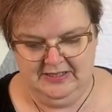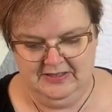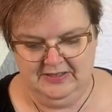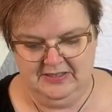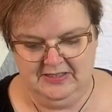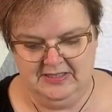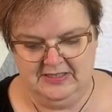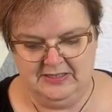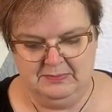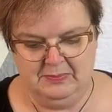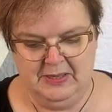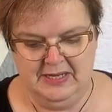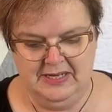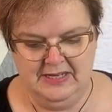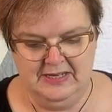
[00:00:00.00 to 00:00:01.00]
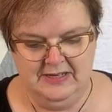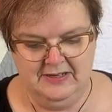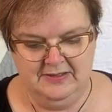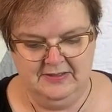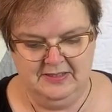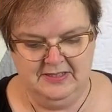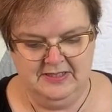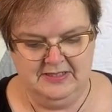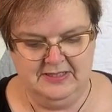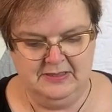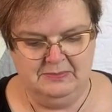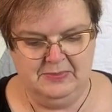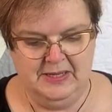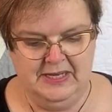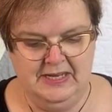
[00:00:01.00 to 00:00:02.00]
this is the P, this is the
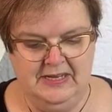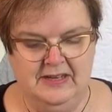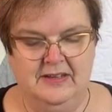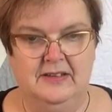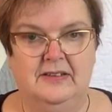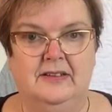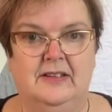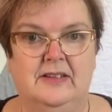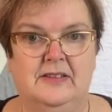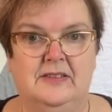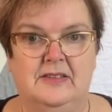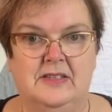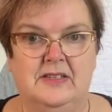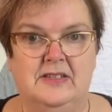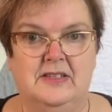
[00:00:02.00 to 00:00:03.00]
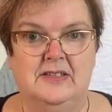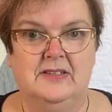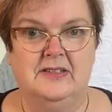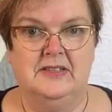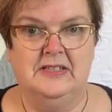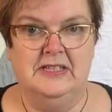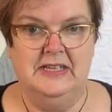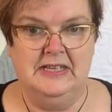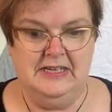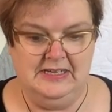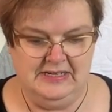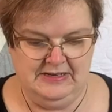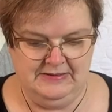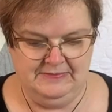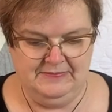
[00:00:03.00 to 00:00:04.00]
B, and this is the
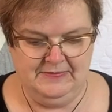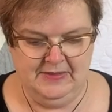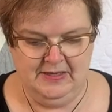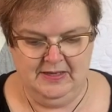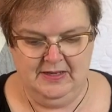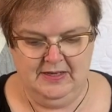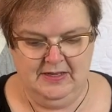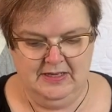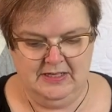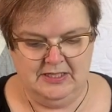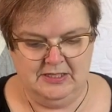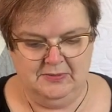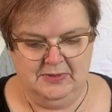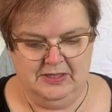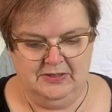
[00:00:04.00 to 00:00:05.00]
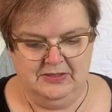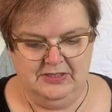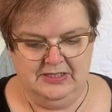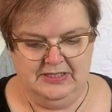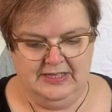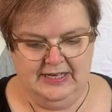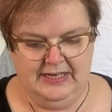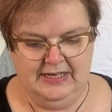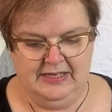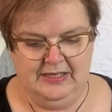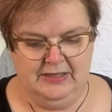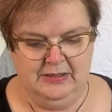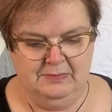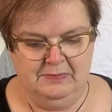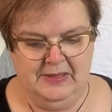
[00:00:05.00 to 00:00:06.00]
T. So we're going to take
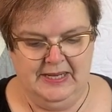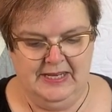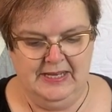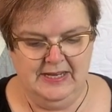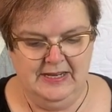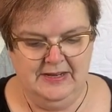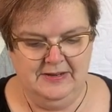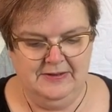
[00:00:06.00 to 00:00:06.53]
the B,